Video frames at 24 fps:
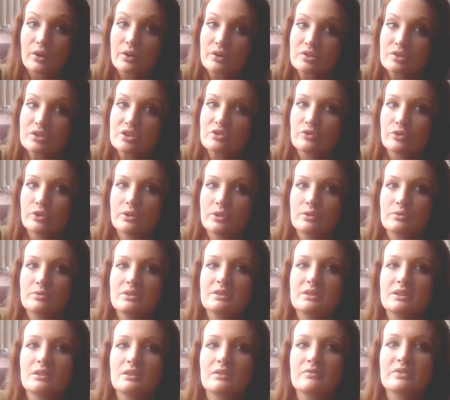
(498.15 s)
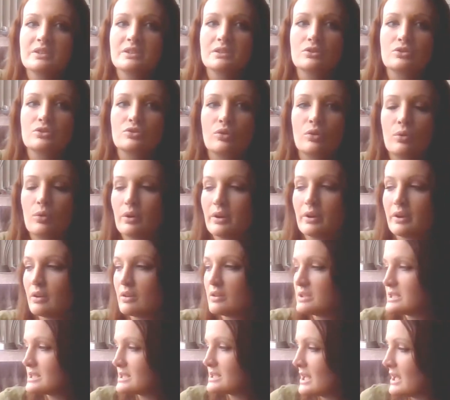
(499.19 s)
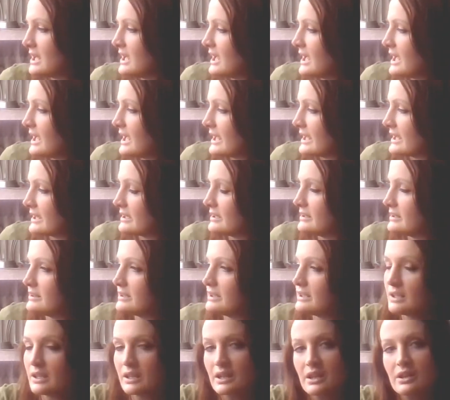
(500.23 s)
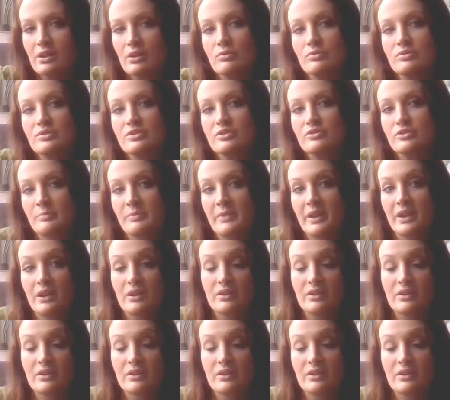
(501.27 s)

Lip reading: hertz frequency of essential oils, and then it goes from there.